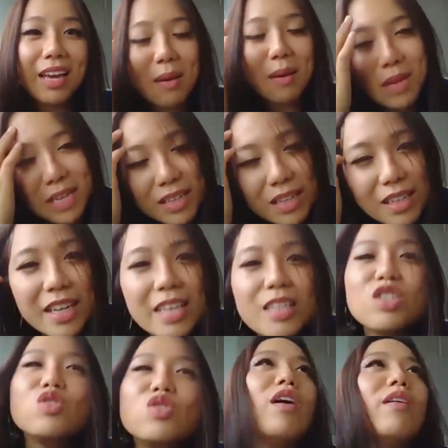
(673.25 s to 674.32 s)
I mean,
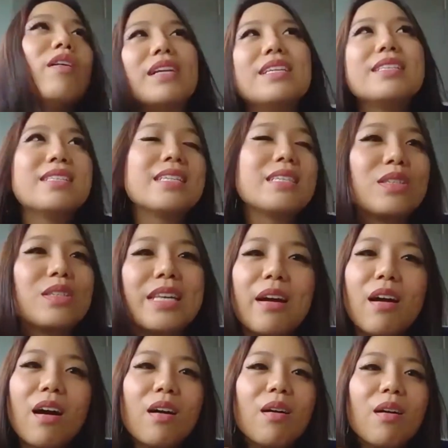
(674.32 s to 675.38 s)
it's not realistic to say,
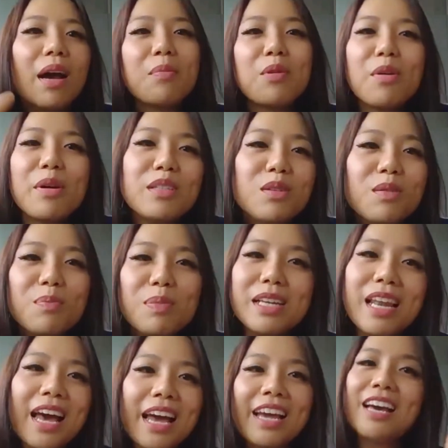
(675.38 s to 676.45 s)
oh, I'm going to be
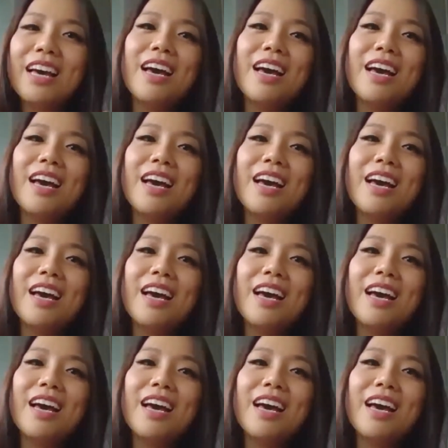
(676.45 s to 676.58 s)
like,